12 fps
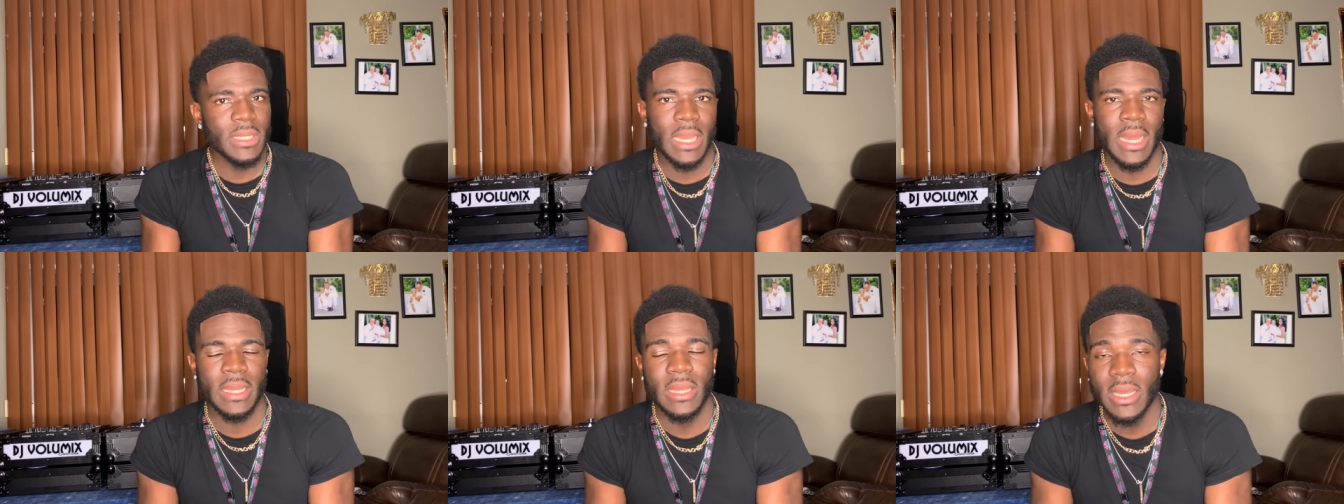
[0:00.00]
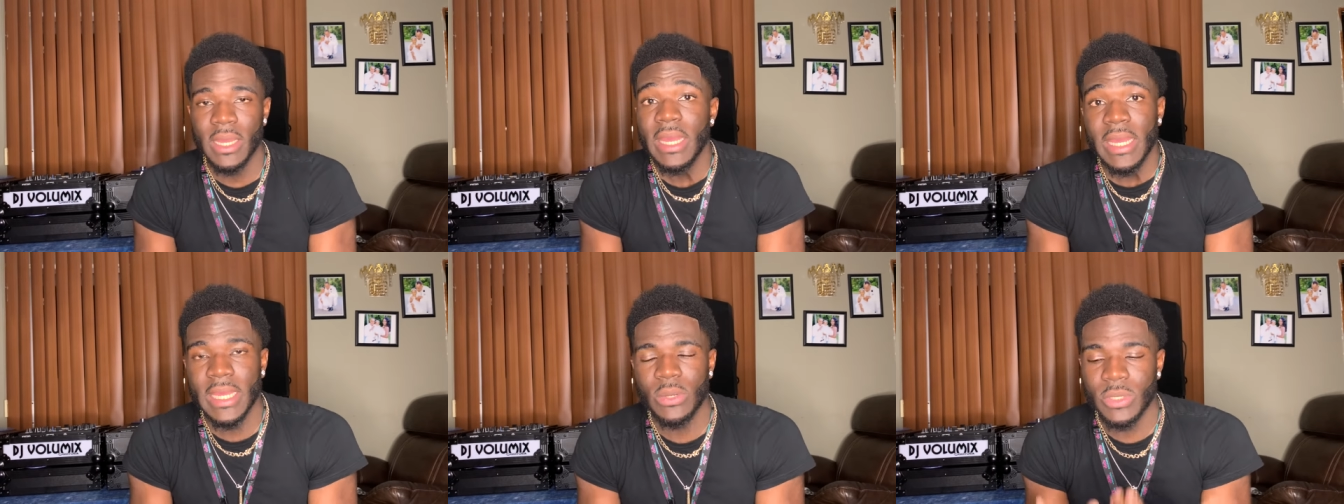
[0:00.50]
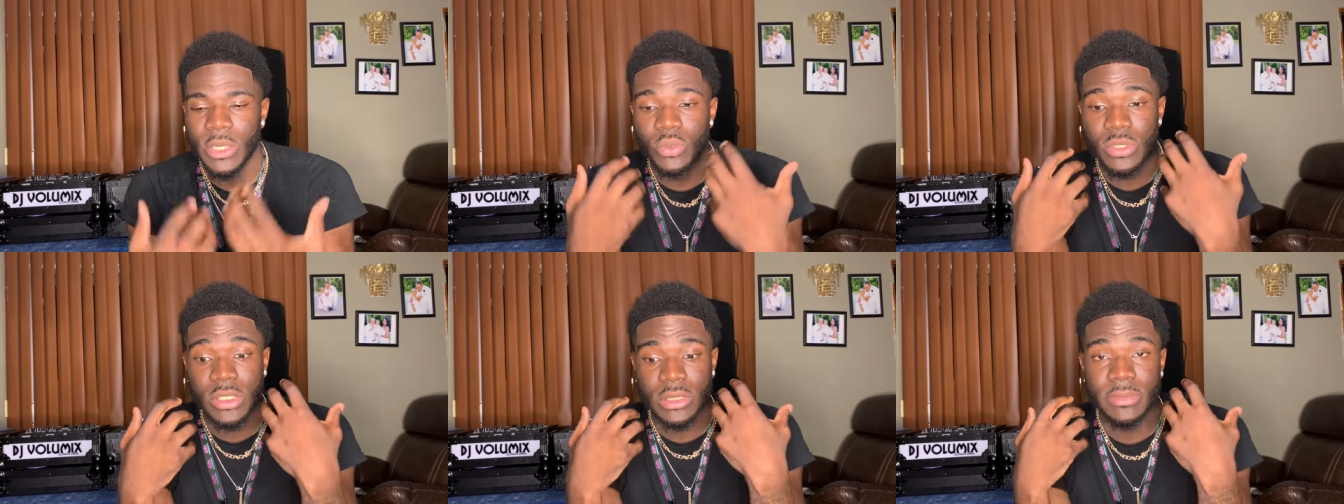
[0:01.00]
Like, it
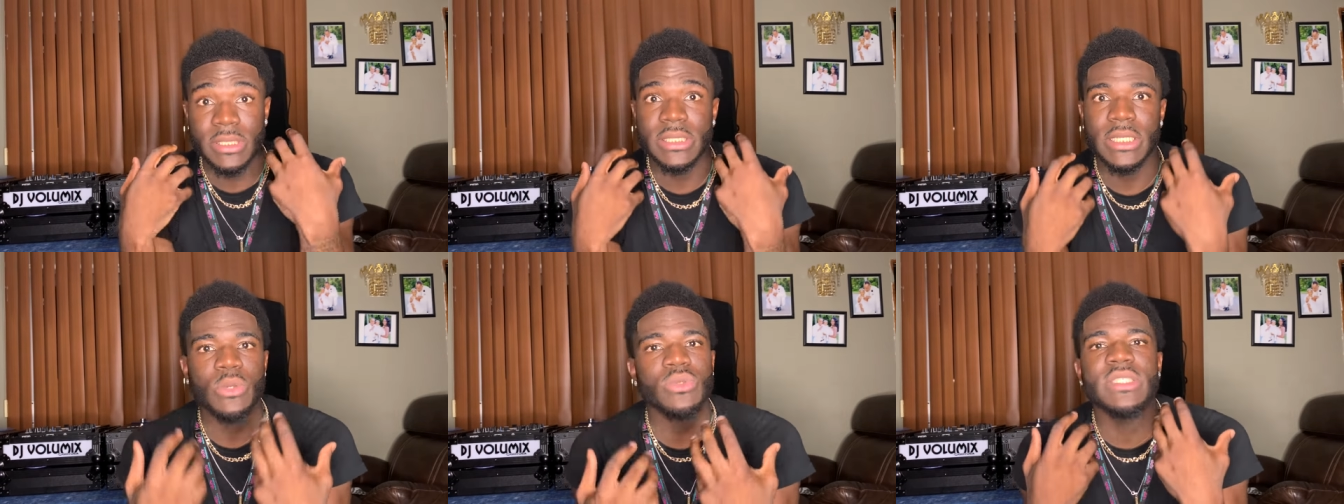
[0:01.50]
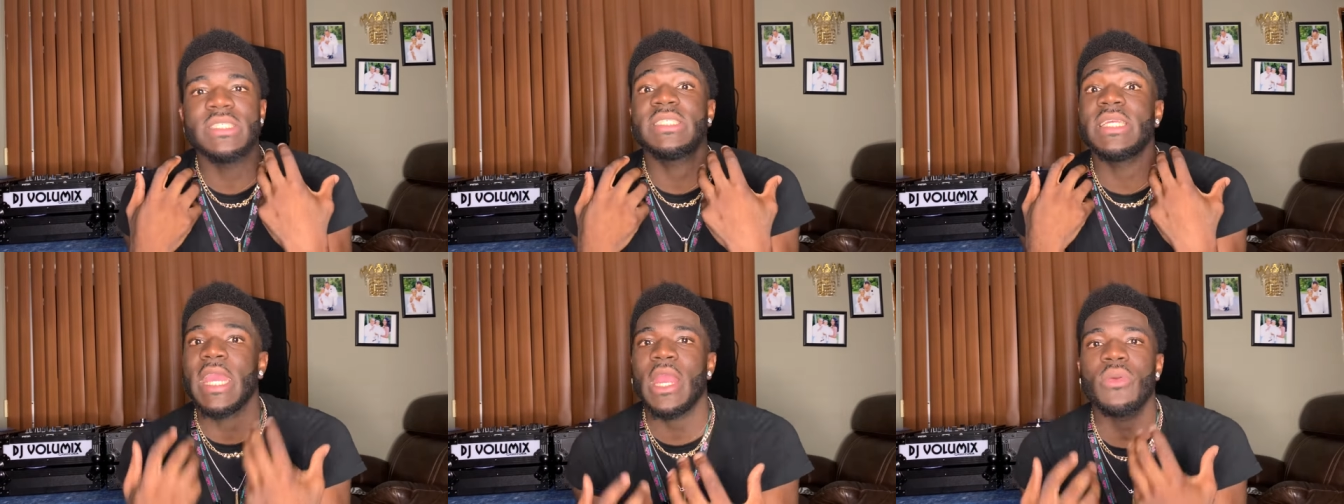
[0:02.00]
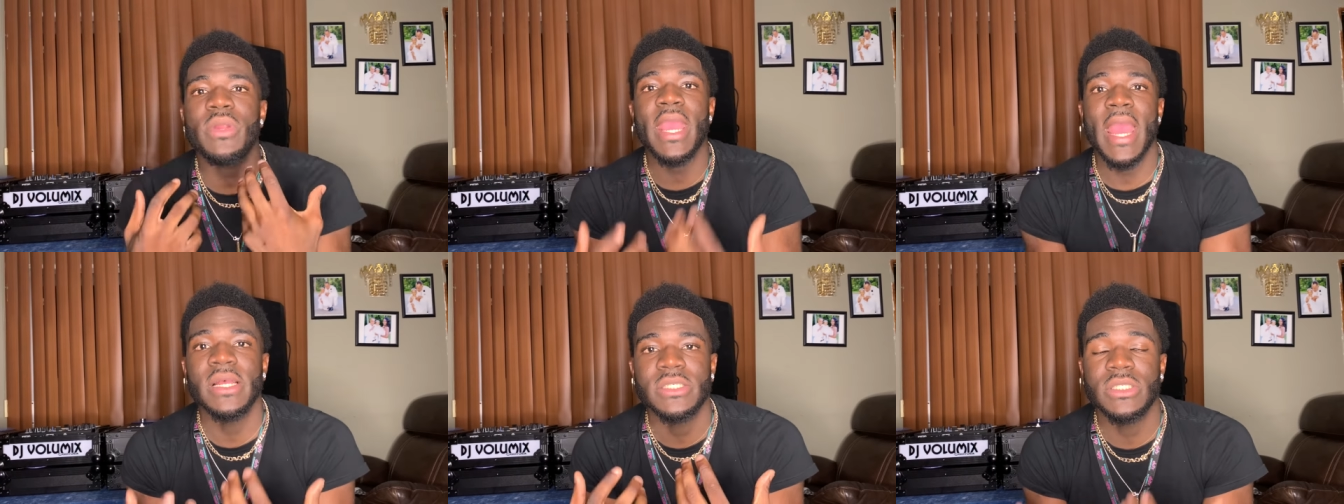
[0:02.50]
was a scary
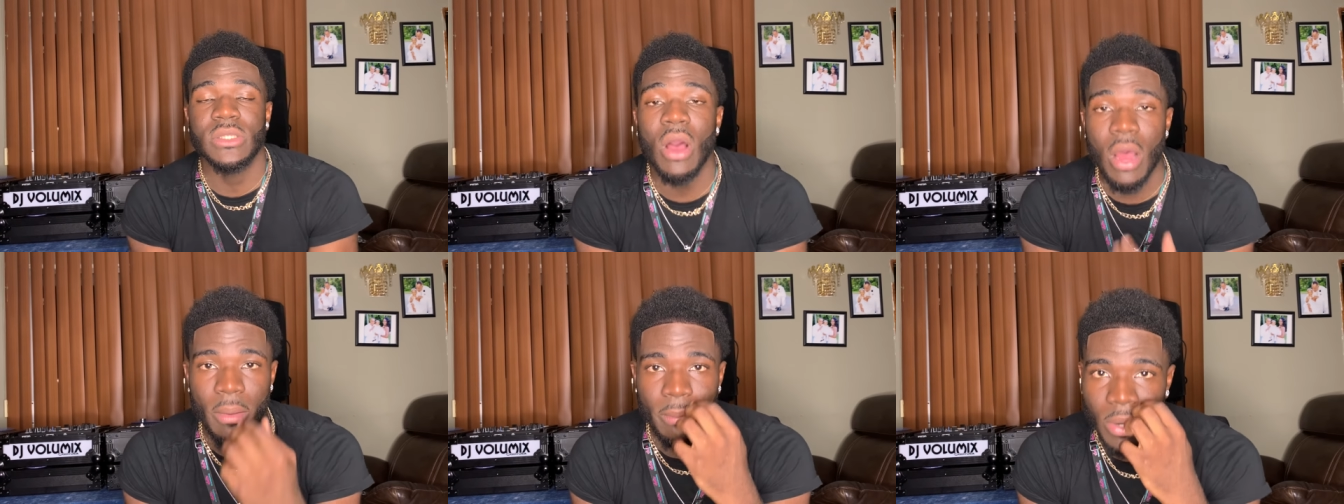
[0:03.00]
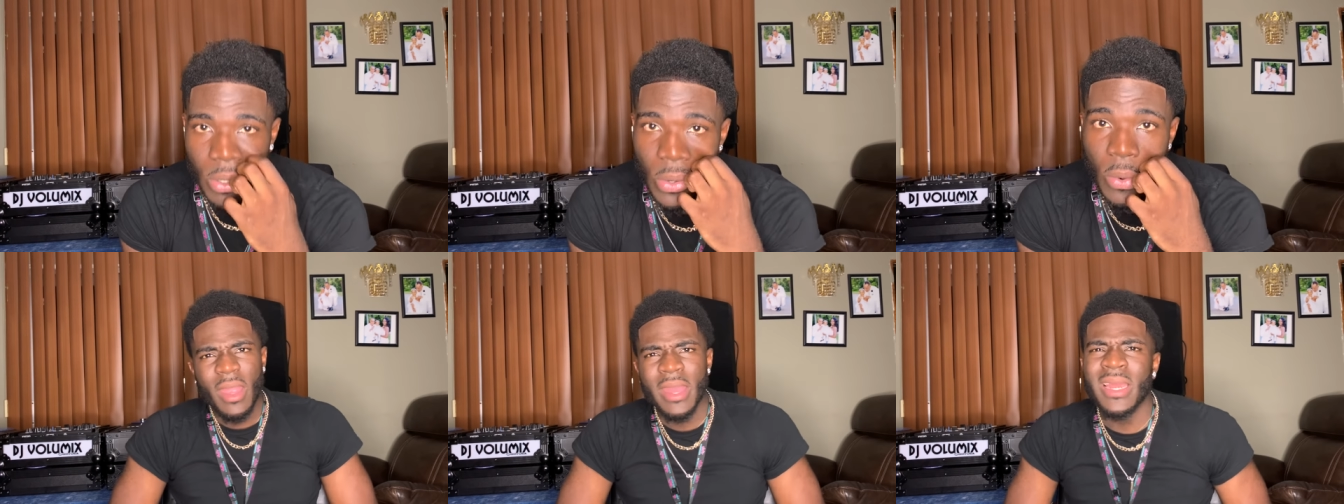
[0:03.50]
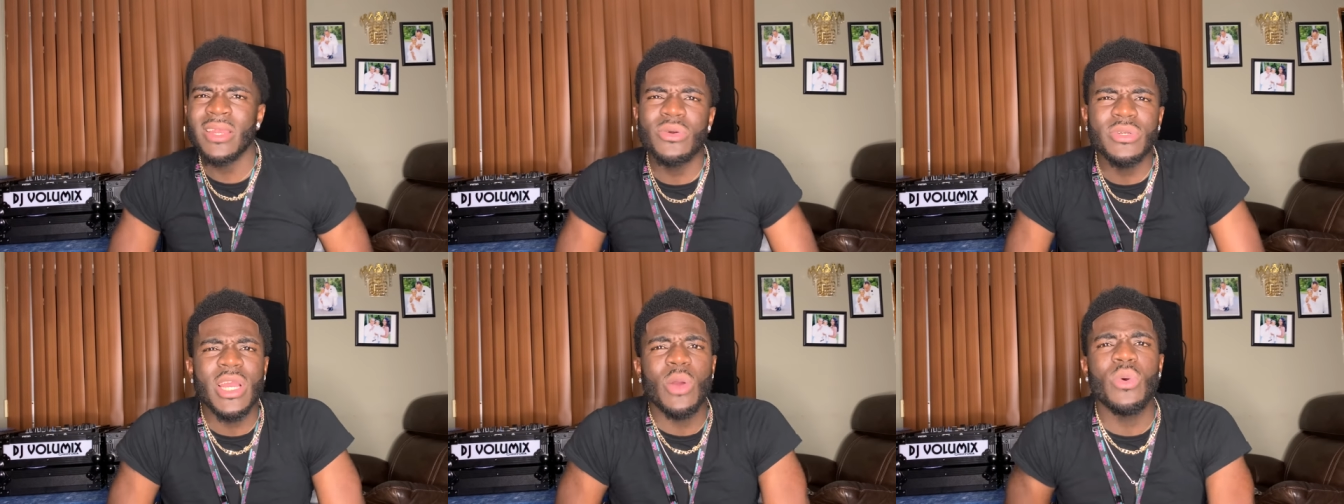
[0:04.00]
ass thought, bro. And I know
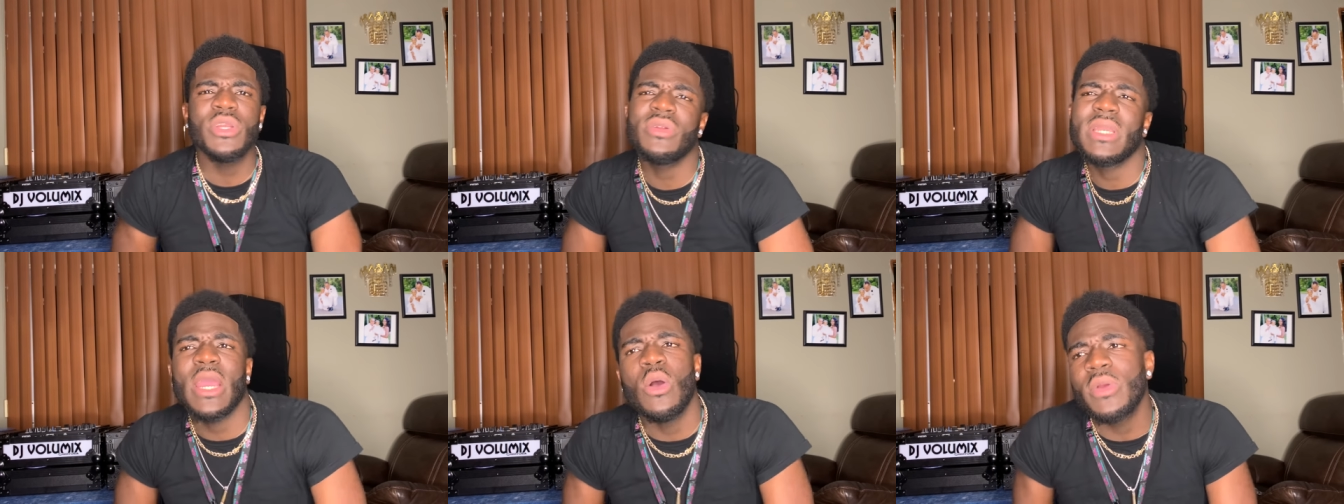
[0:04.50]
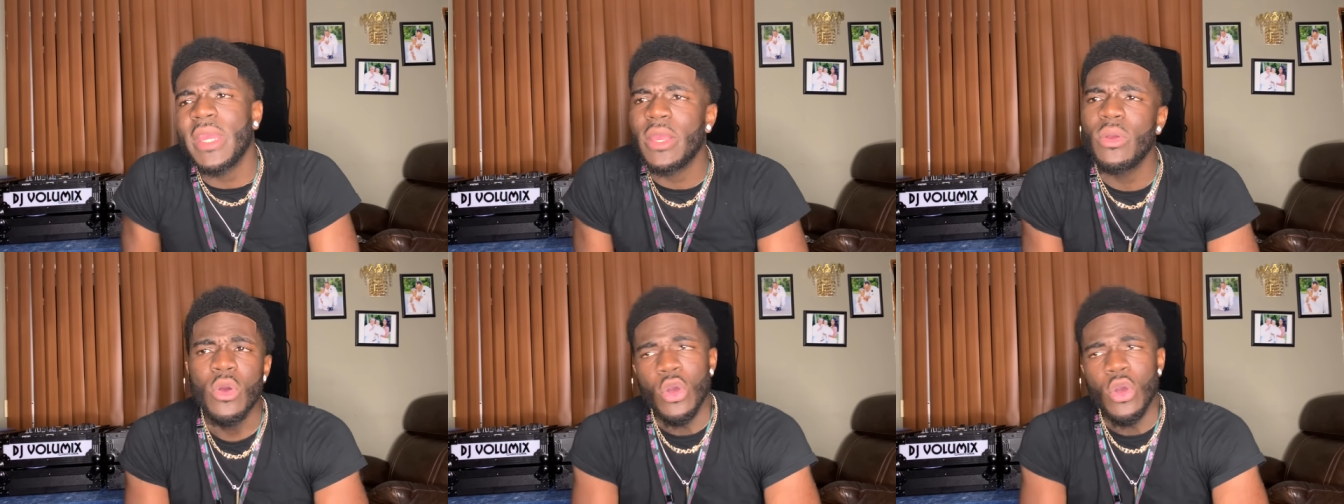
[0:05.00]
y'all wondering, like, okay,